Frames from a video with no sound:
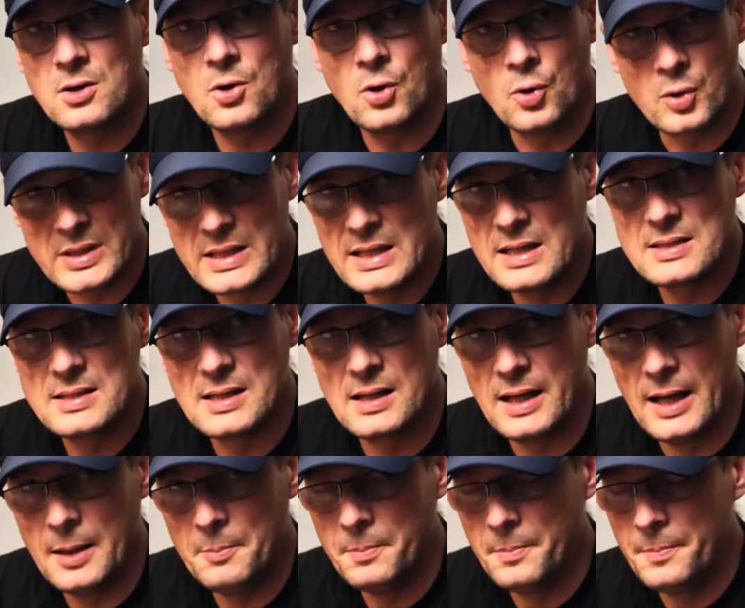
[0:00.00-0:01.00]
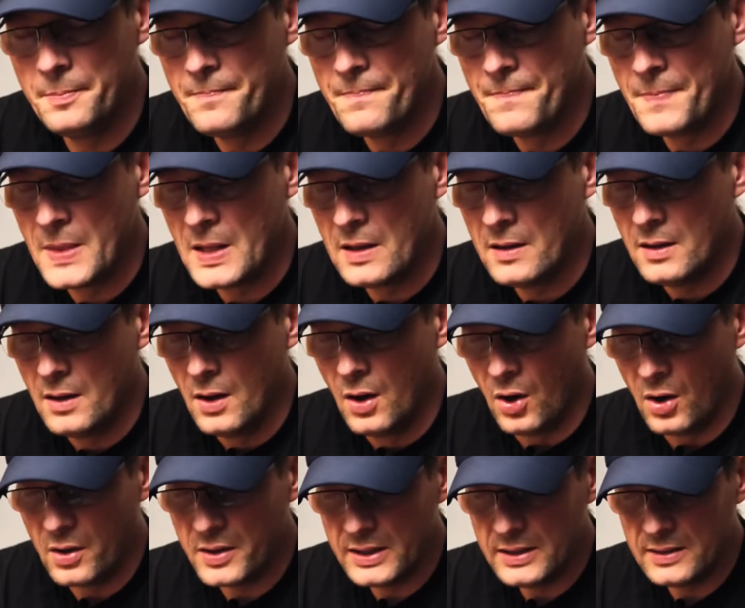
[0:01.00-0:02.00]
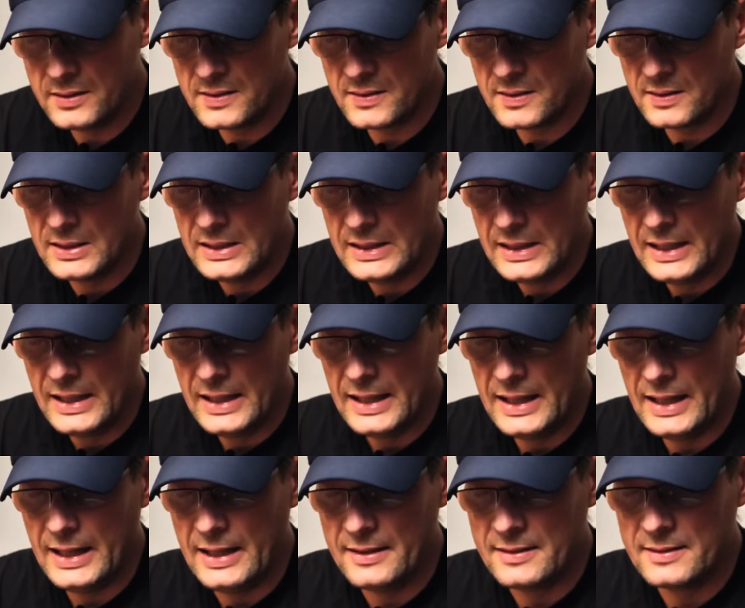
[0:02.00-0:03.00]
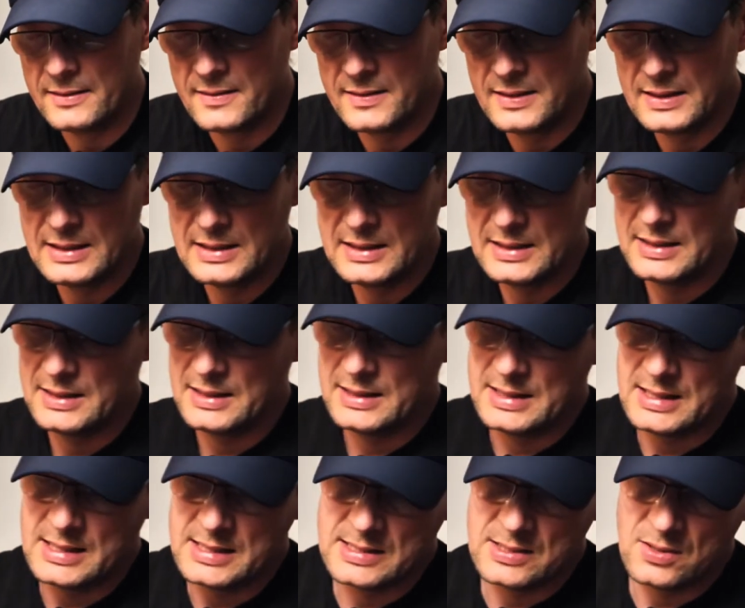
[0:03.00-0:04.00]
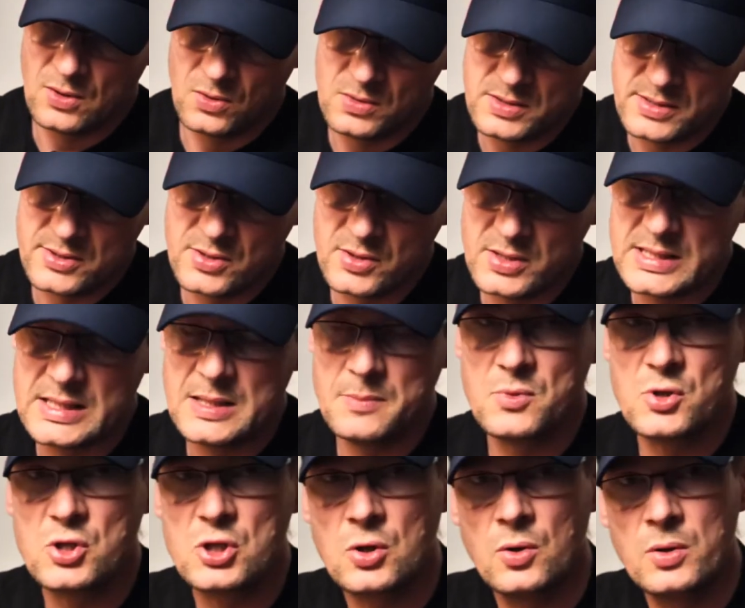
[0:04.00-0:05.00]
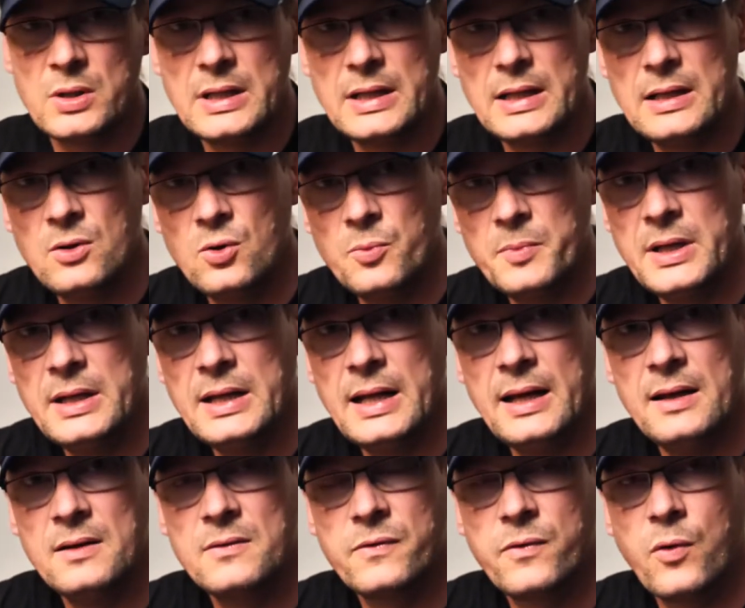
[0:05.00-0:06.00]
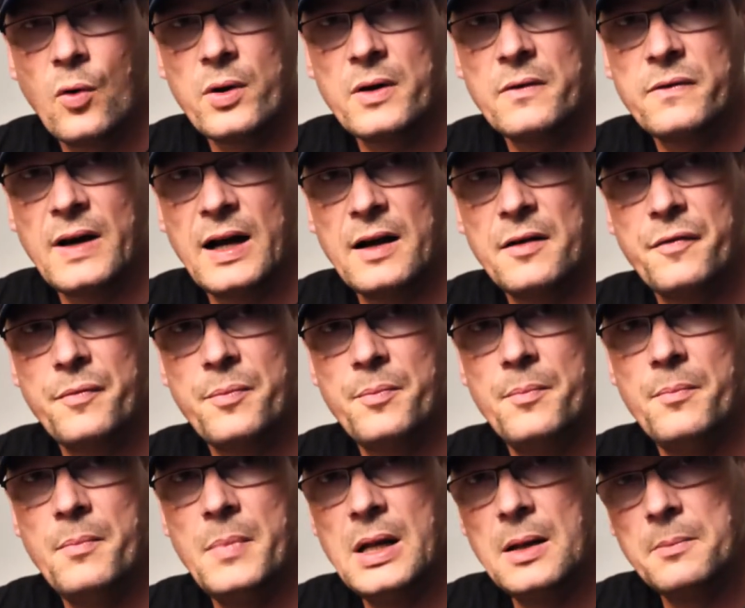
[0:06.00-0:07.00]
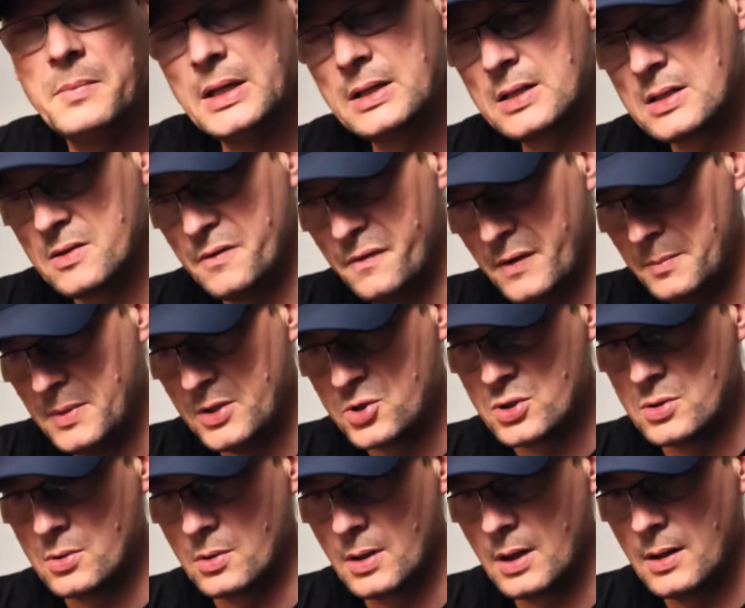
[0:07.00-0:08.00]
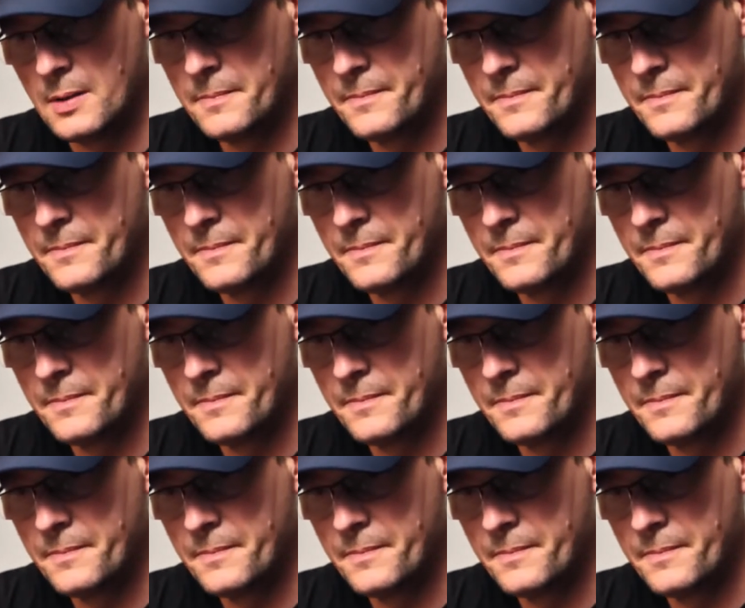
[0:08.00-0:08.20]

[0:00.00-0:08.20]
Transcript: or DSLM on it, and this whole system should illuminate 45 millimeters of image circle,